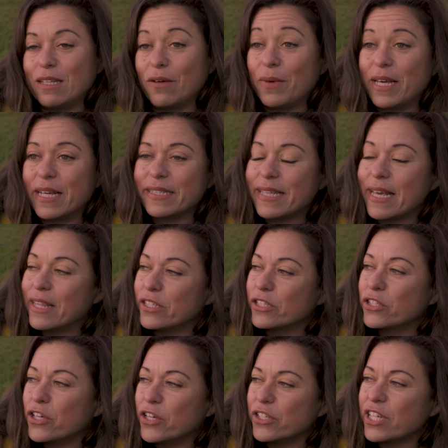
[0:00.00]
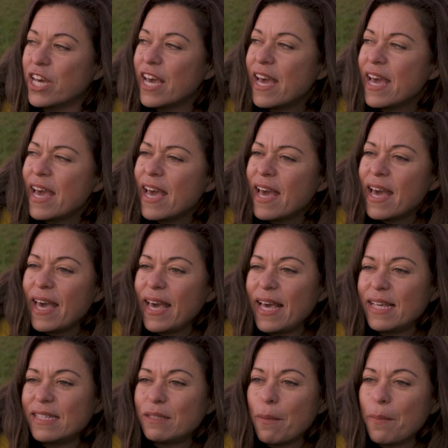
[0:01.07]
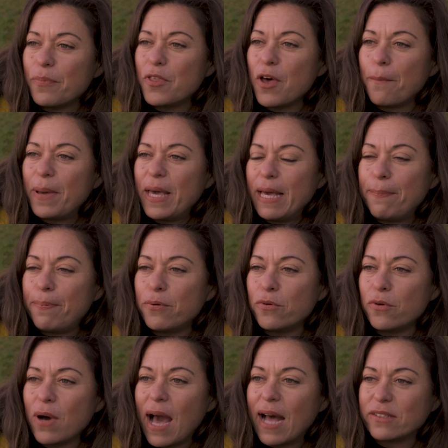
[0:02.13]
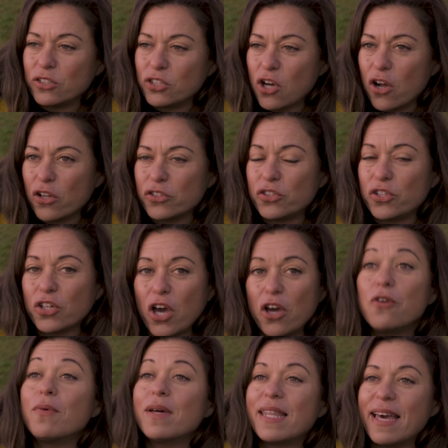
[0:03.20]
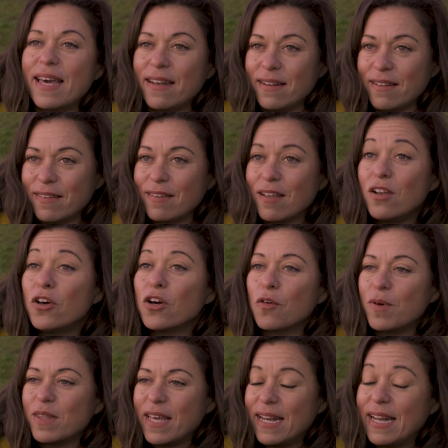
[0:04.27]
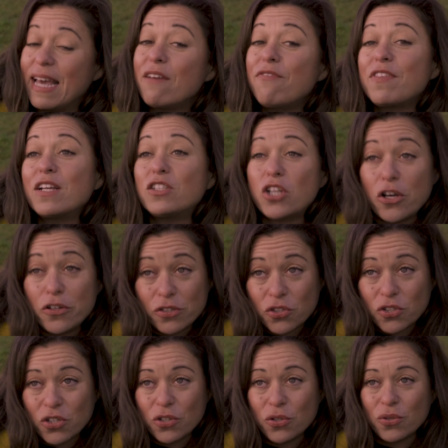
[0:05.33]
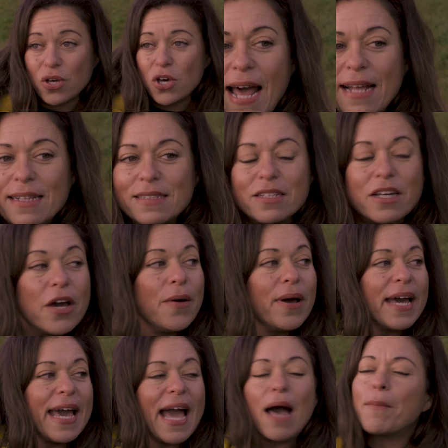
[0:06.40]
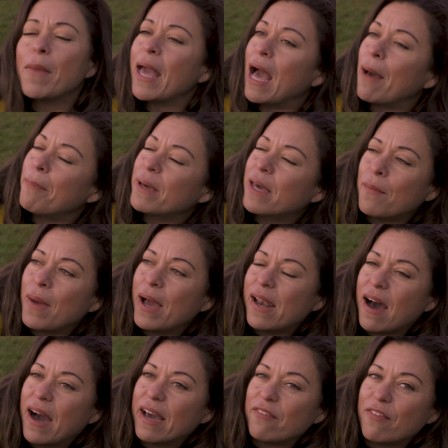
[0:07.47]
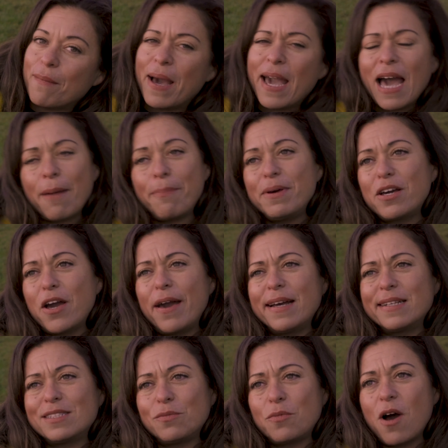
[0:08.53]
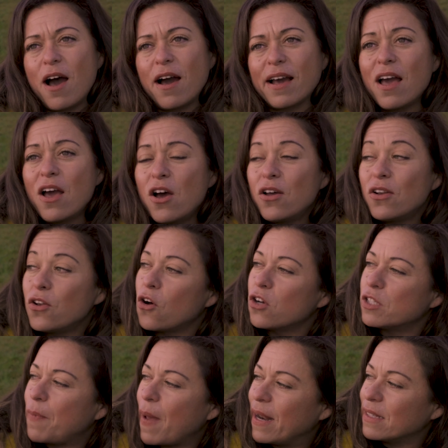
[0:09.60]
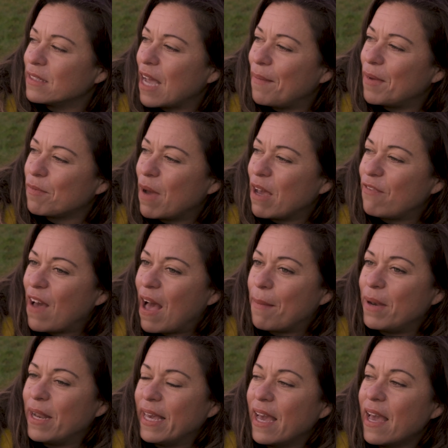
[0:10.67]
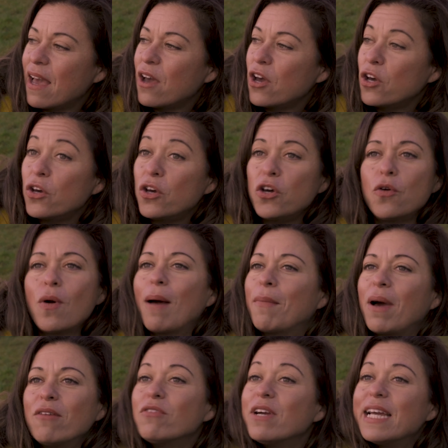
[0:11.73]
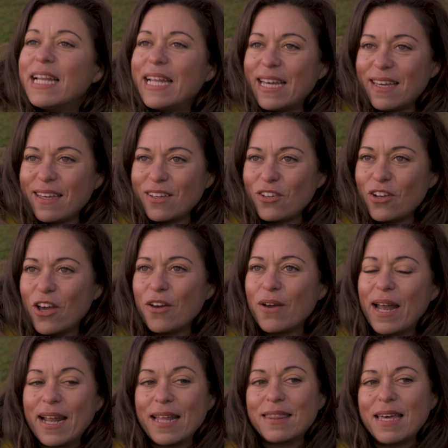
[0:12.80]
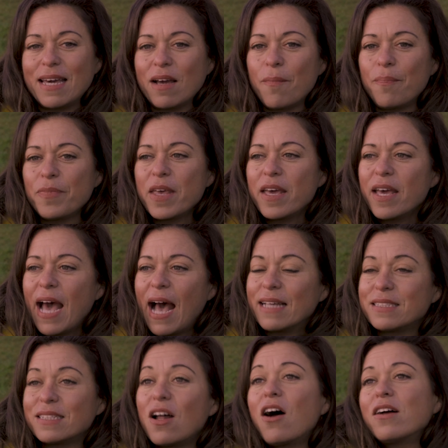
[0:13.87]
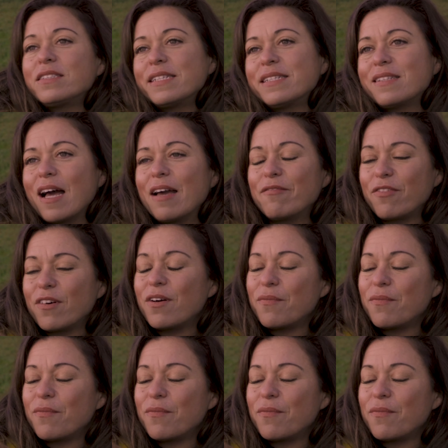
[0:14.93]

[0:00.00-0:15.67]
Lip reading: that we can say that's good, is that people had a chance to go within, to look within if they chose to, and to go, okay, am I happy in my life? Am I happy going to work, not spending time with my family? Who am I really, you know? And I think as an artist, I'm